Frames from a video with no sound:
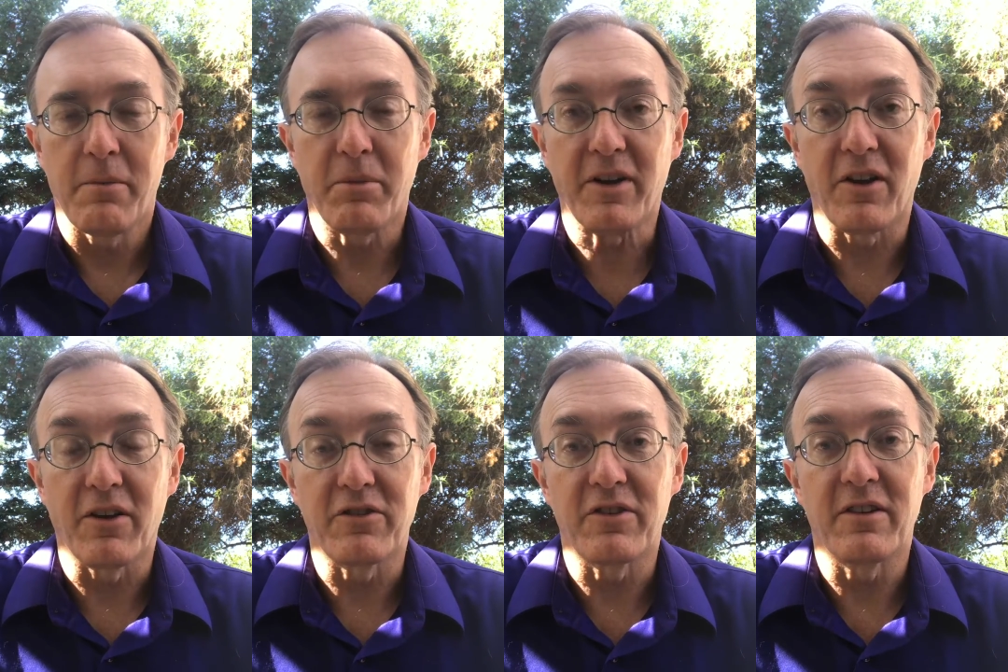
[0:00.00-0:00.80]

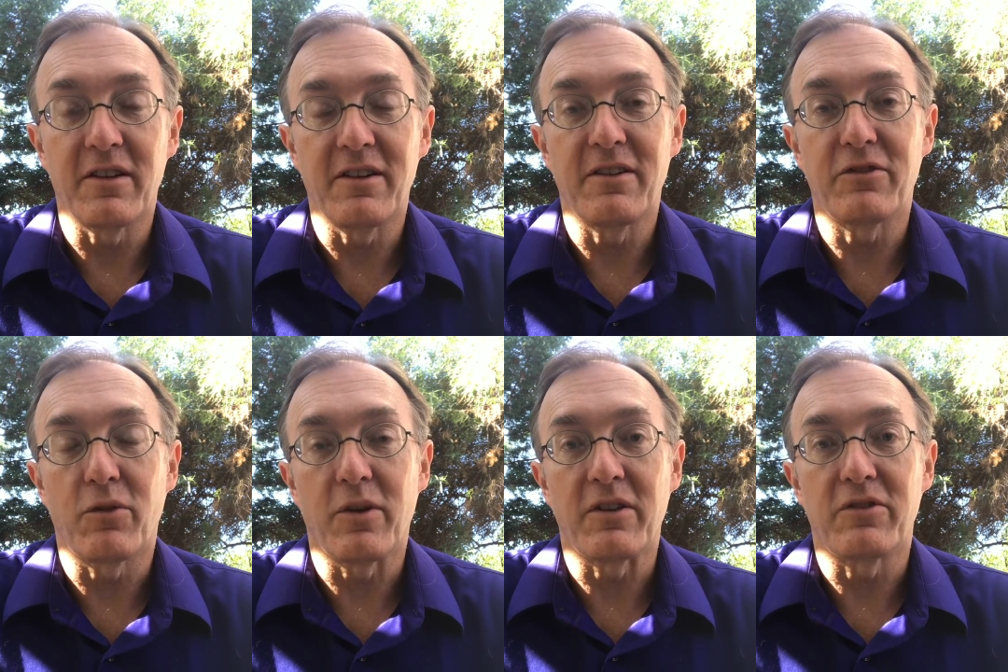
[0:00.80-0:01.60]
because it is
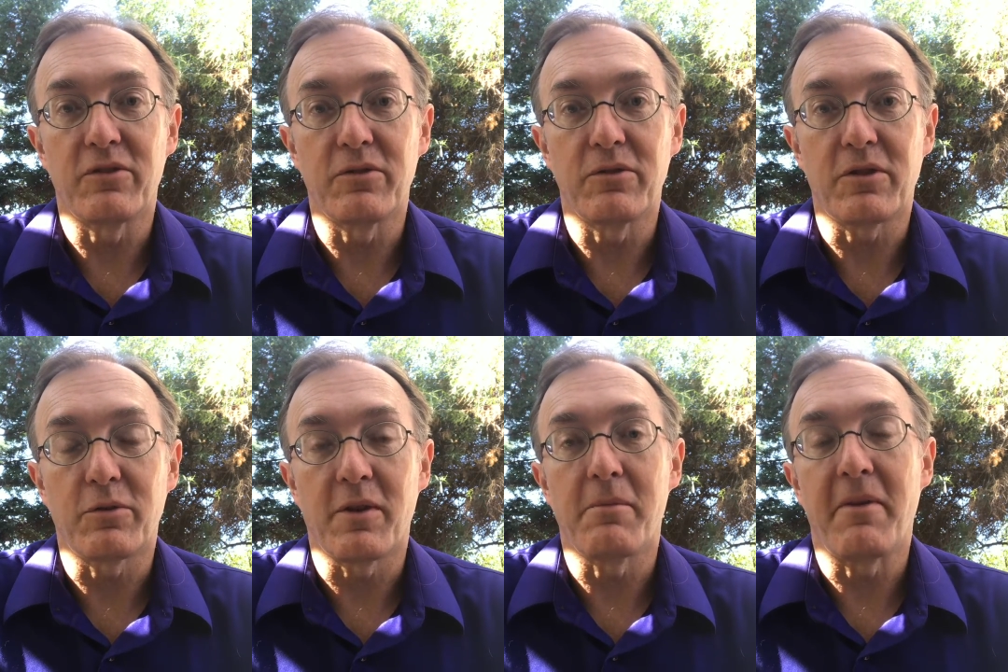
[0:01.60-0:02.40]
going to
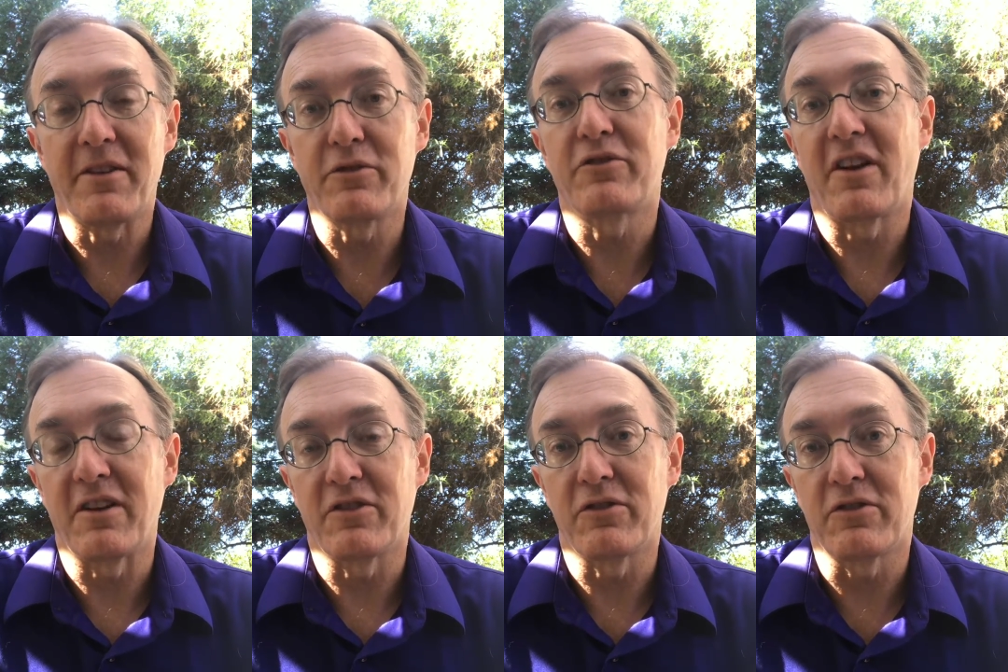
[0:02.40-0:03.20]
create major
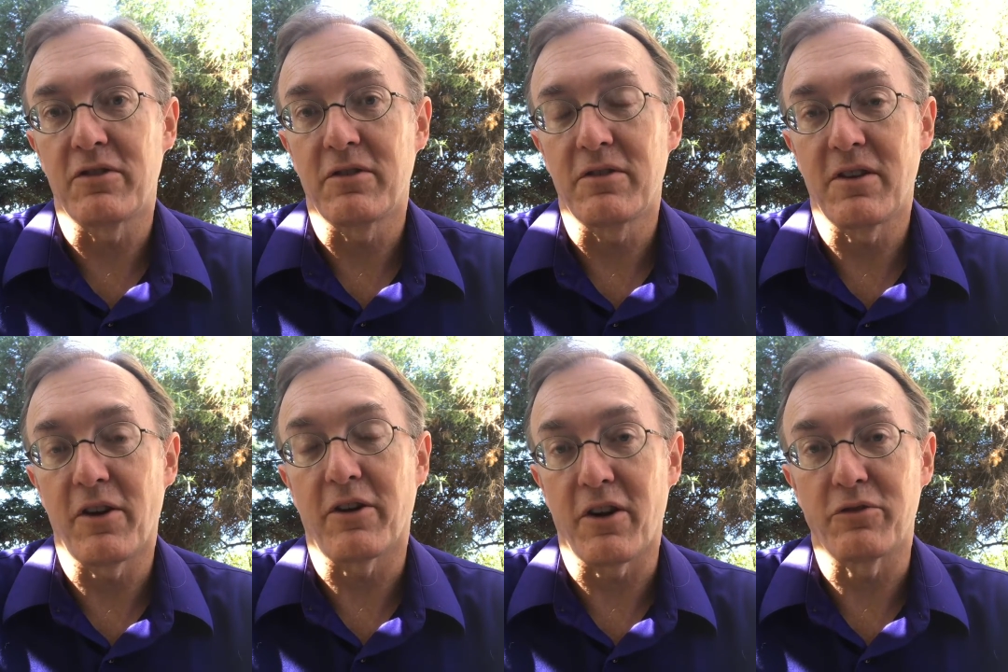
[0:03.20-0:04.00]
changes
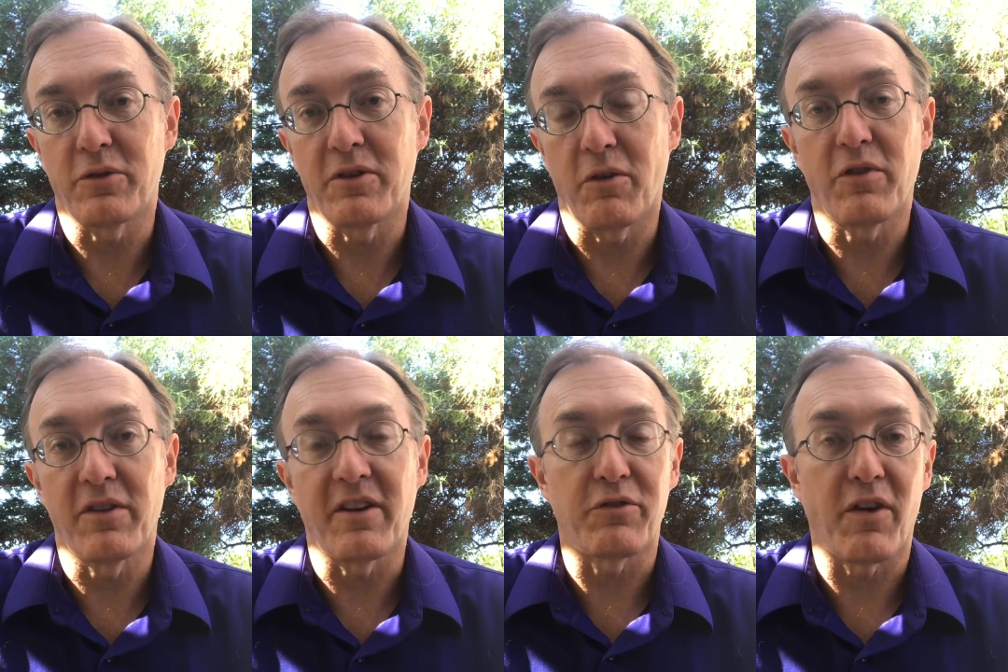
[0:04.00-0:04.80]
in our country over
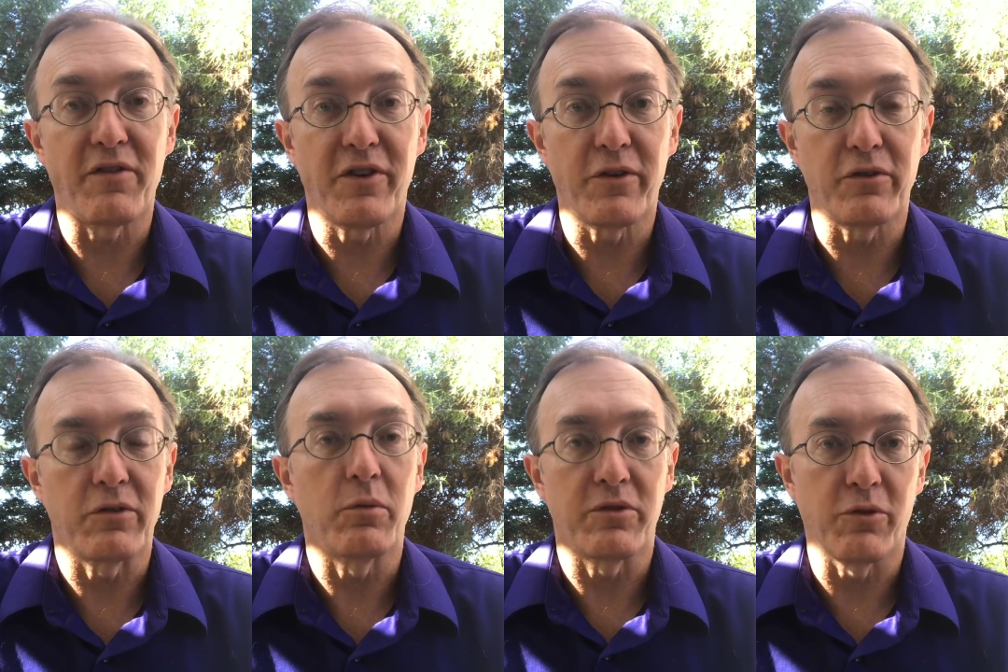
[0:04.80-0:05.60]
the next five
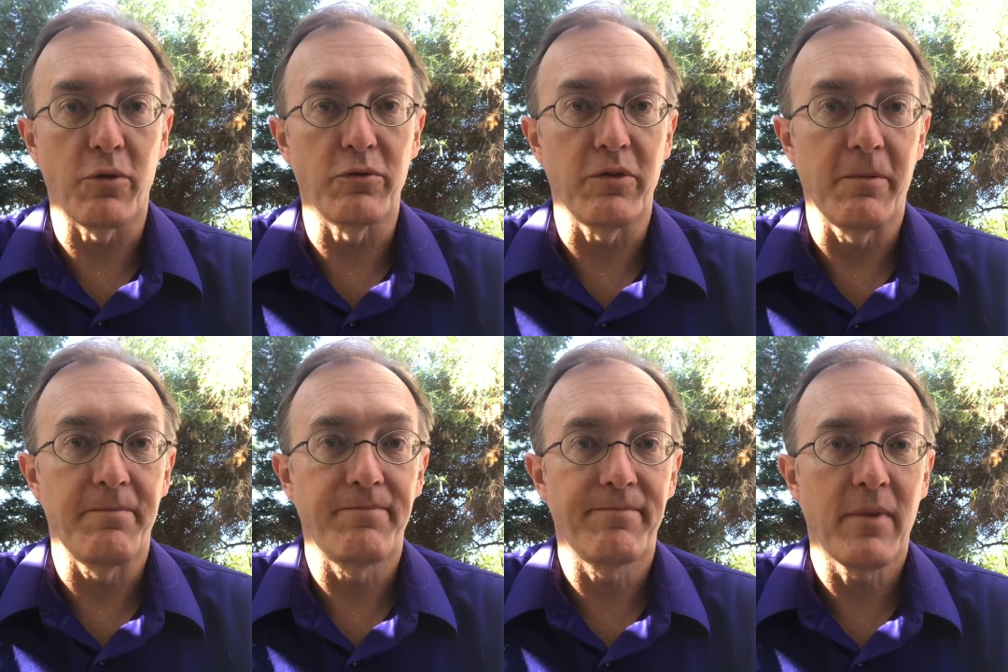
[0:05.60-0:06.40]
years with drones.
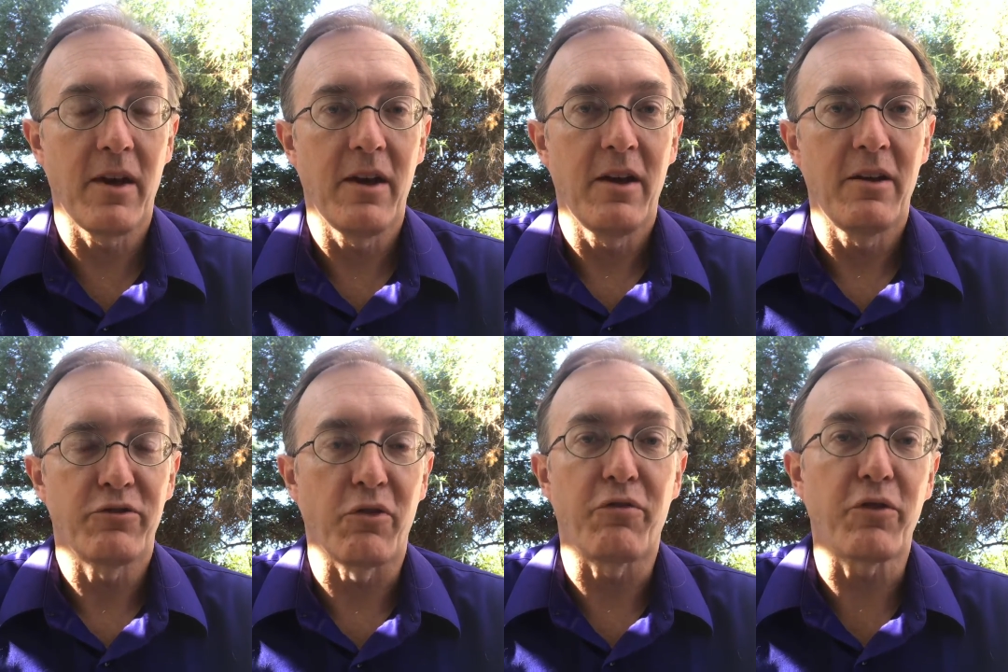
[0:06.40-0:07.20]

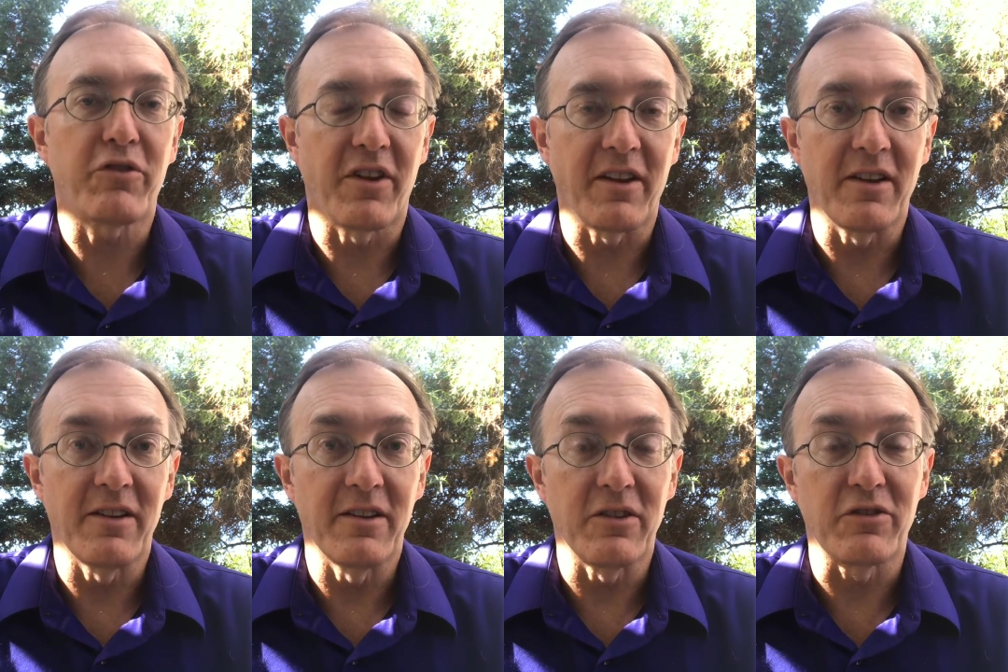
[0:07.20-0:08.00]
So the first thing
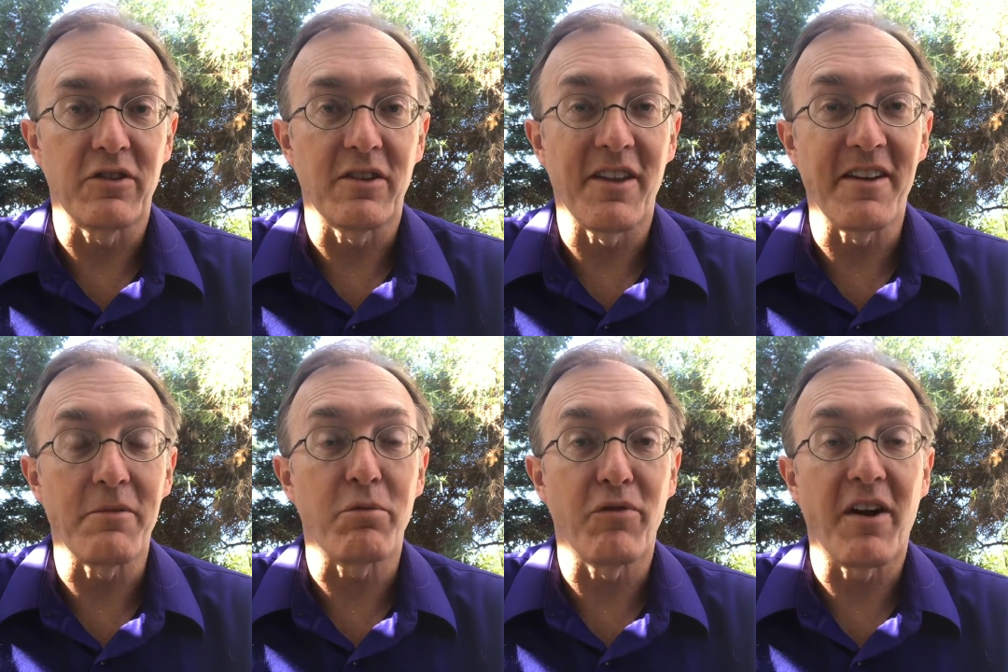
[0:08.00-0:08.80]
is that
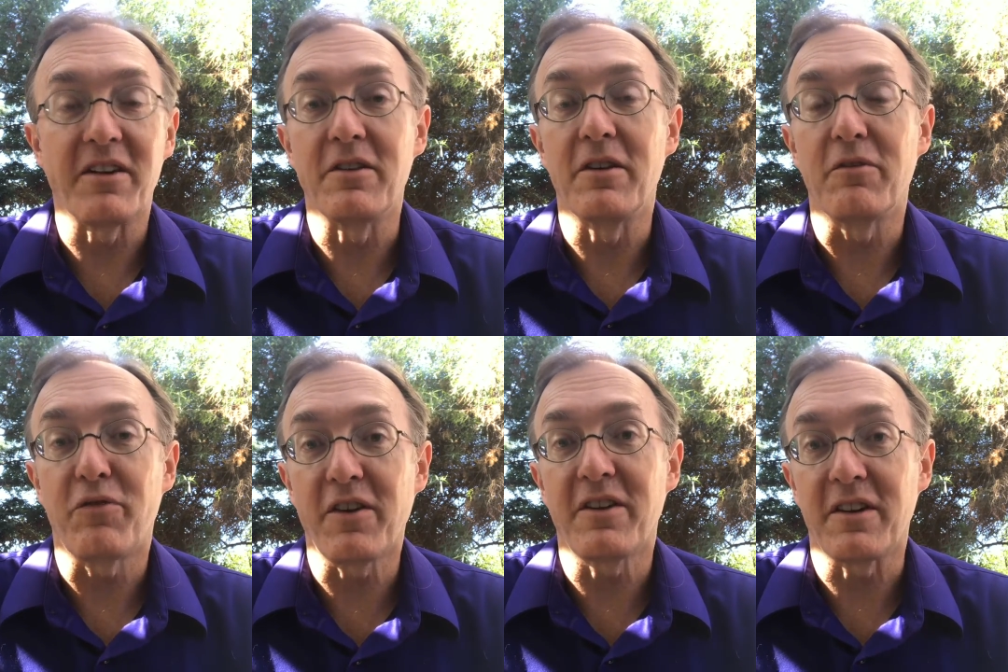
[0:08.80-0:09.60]
it provided
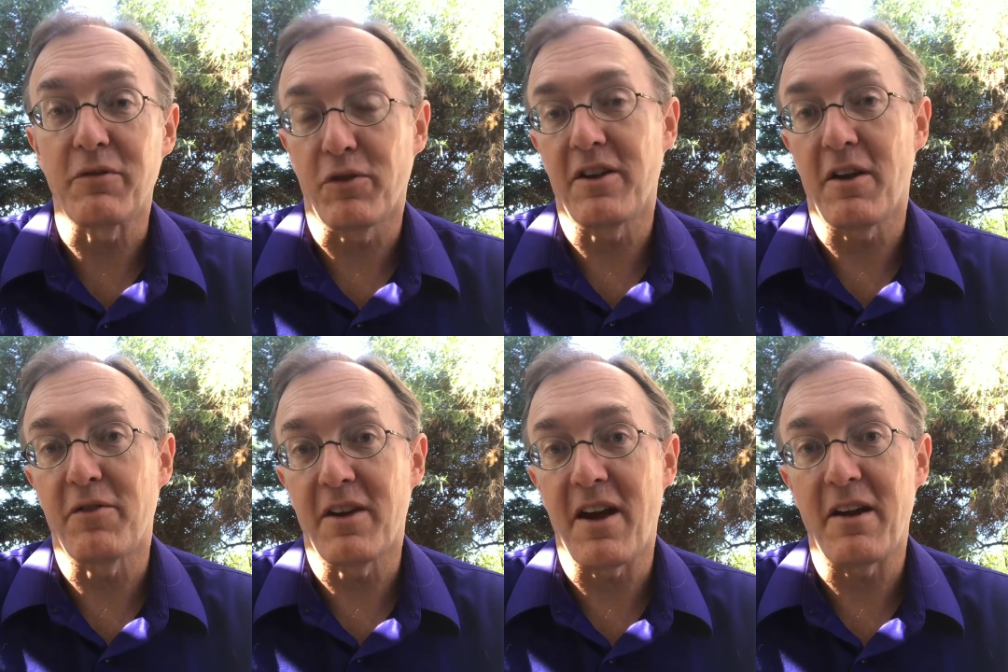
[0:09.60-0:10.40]
funding for the
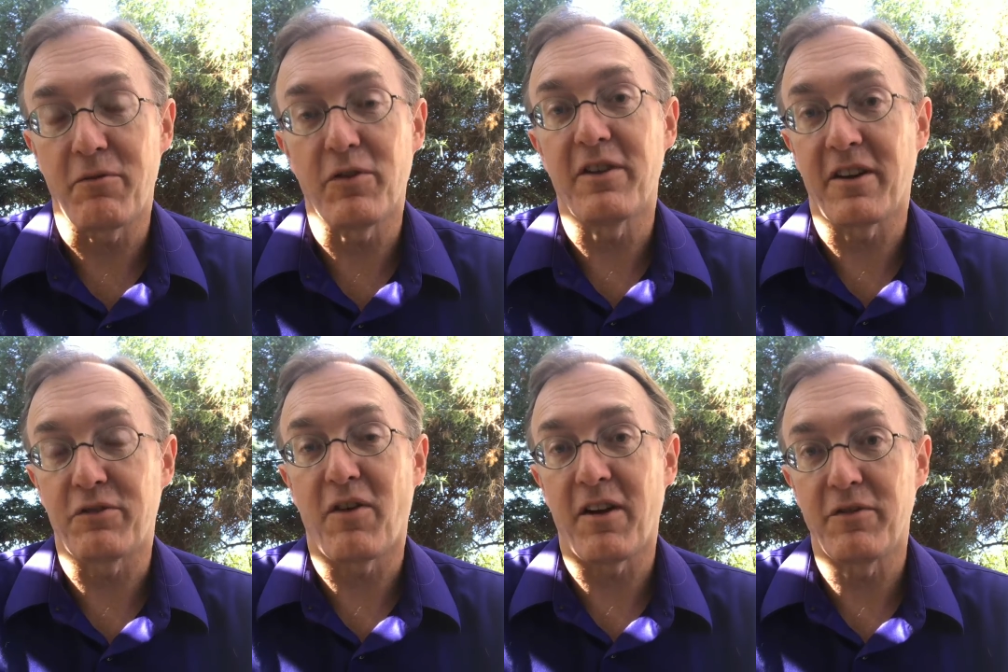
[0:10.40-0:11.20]
F A A for the
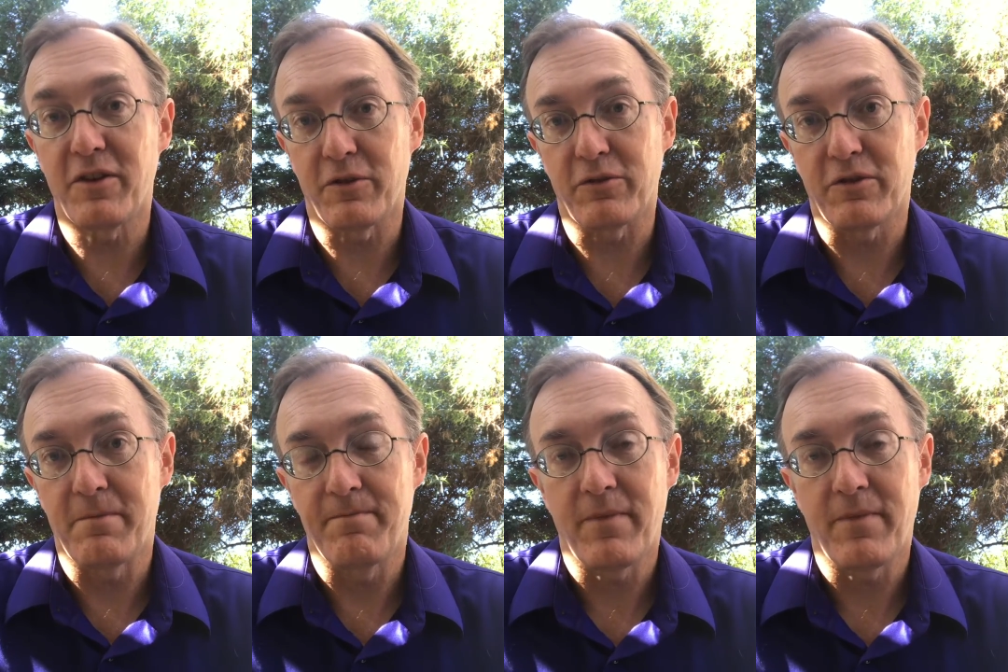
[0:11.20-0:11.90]
next five years.